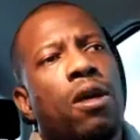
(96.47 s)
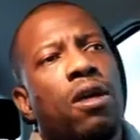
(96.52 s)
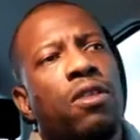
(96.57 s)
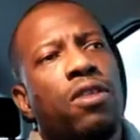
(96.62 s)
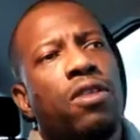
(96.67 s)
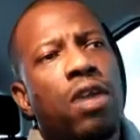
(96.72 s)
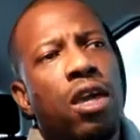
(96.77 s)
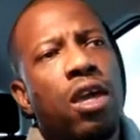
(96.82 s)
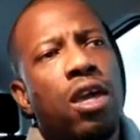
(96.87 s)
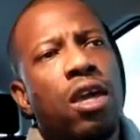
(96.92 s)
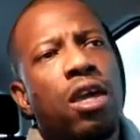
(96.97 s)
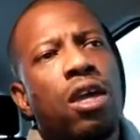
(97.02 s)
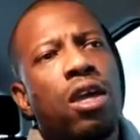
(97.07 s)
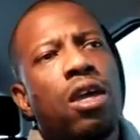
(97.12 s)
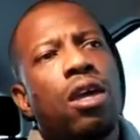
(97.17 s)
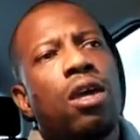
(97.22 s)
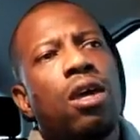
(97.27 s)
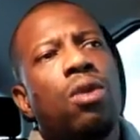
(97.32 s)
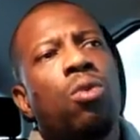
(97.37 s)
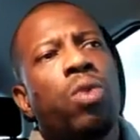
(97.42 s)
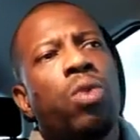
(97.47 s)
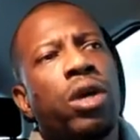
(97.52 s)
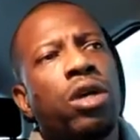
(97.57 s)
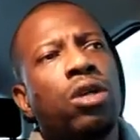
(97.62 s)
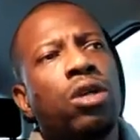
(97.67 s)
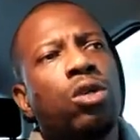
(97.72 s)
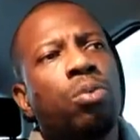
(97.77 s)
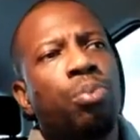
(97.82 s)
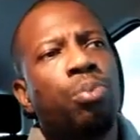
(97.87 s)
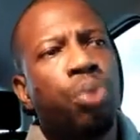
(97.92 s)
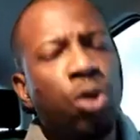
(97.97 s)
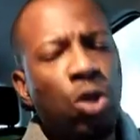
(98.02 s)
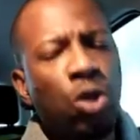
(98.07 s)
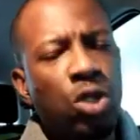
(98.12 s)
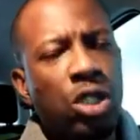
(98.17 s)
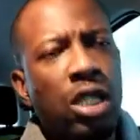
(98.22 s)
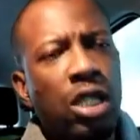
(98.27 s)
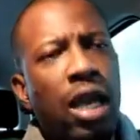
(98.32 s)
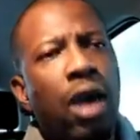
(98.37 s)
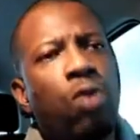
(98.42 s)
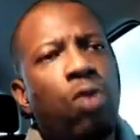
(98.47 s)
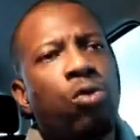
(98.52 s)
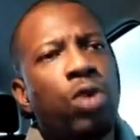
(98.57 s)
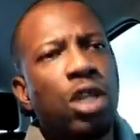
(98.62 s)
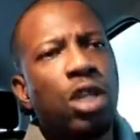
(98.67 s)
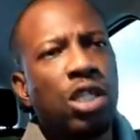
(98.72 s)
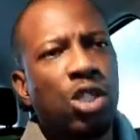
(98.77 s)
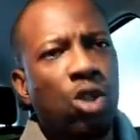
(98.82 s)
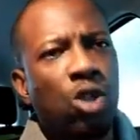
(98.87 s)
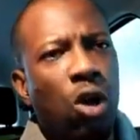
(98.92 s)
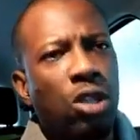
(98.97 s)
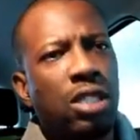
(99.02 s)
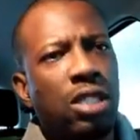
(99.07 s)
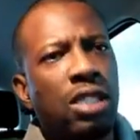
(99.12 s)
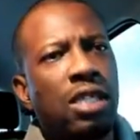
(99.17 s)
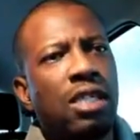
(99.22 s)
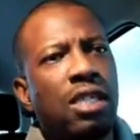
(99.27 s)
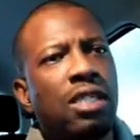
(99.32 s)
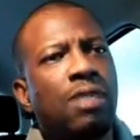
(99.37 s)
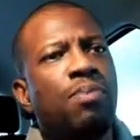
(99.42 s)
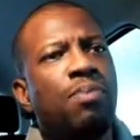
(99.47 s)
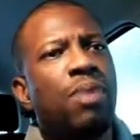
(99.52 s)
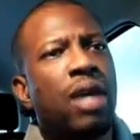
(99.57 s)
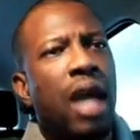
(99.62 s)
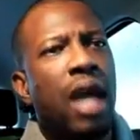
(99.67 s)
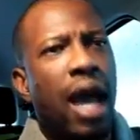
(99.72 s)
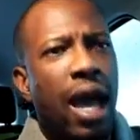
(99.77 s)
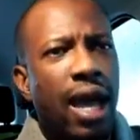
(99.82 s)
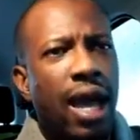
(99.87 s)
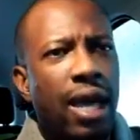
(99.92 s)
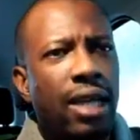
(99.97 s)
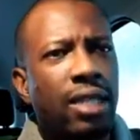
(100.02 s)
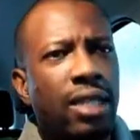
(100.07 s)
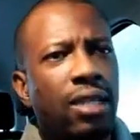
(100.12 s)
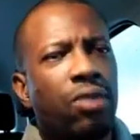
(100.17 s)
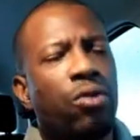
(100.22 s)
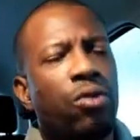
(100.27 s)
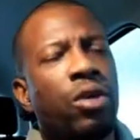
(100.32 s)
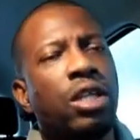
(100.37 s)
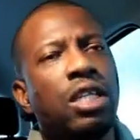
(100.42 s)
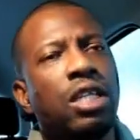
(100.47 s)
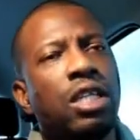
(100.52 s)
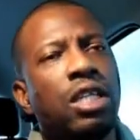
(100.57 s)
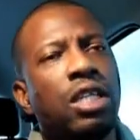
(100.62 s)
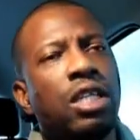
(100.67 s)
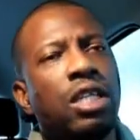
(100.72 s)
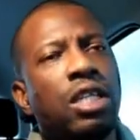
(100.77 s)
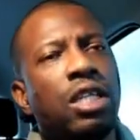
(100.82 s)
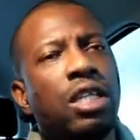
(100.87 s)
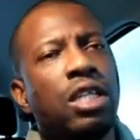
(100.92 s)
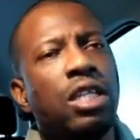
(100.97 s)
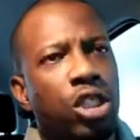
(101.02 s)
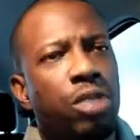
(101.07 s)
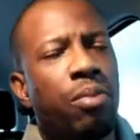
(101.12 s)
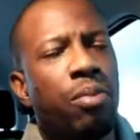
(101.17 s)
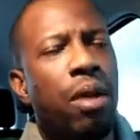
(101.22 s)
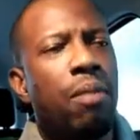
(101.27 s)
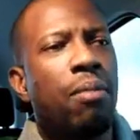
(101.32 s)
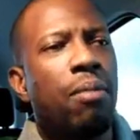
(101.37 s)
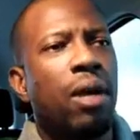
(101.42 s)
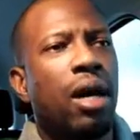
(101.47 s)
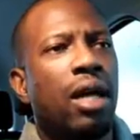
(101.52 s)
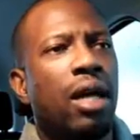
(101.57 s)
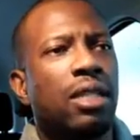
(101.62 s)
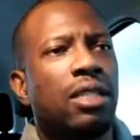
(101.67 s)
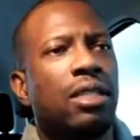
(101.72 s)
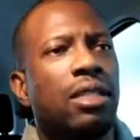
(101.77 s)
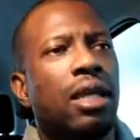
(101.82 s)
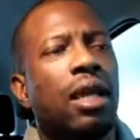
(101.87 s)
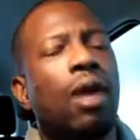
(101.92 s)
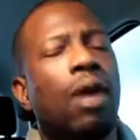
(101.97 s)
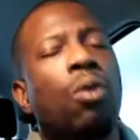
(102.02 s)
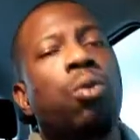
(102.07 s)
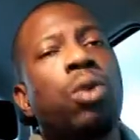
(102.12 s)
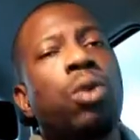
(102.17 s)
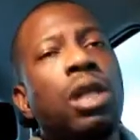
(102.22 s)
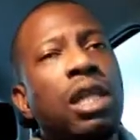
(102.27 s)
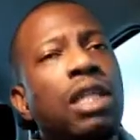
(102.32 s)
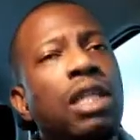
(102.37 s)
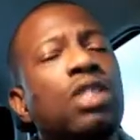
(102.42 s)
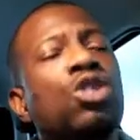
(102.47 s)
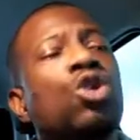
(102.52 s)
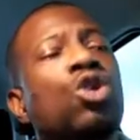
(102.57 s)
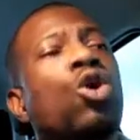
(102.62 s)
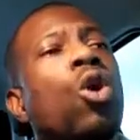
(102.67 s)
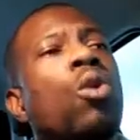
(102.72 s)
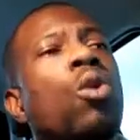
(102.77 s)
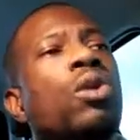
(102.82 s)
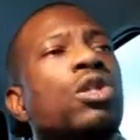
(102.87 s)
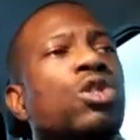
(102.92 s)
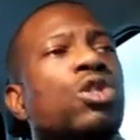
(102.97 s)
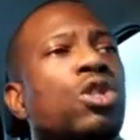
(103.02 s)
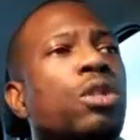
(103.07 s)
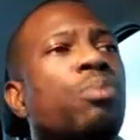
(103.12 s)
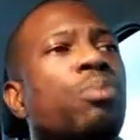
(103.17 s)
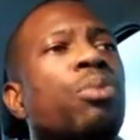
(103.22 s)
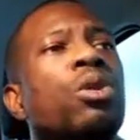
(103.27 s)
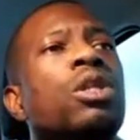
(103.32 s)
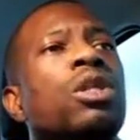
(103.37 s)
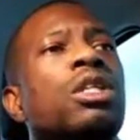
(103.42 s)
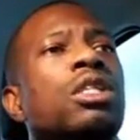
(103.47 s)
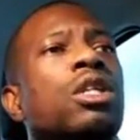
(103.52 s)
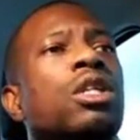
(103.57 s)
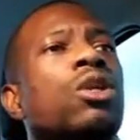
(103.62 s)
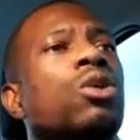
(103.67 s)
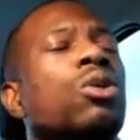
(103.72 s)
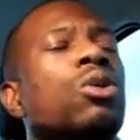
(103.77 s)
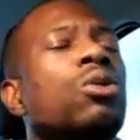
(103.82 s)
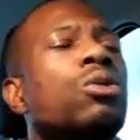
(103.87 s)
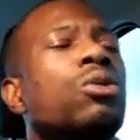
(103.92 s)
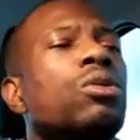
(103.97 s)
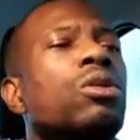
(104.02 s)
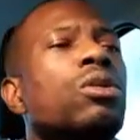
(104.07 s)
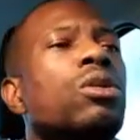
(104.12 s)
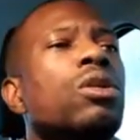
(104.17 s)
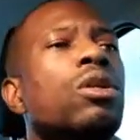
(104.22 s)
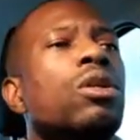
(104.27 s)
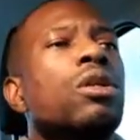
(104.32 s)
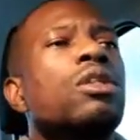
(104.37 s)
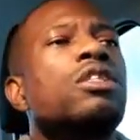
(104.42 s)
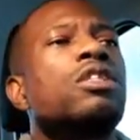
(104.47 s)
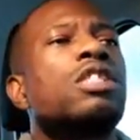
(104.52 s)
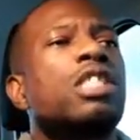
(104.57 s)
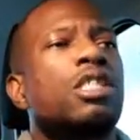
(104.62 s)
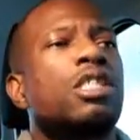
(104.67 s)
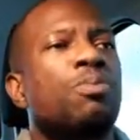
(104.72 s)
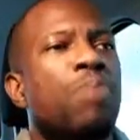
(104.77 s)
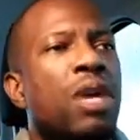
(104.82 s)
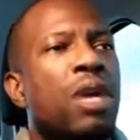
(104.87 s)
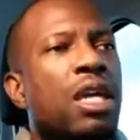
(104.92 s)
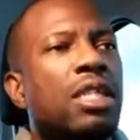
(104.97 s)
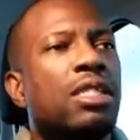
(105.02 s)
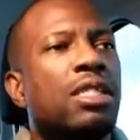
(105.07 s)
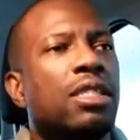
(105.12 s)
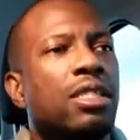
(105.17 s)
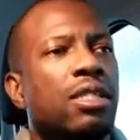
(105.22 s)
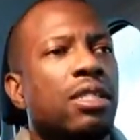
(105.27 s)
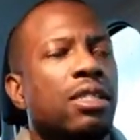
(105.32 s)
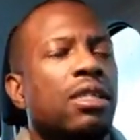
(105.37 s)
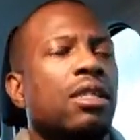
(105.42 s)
they will put their resources behind redeemed church members that are willing to go into the political space.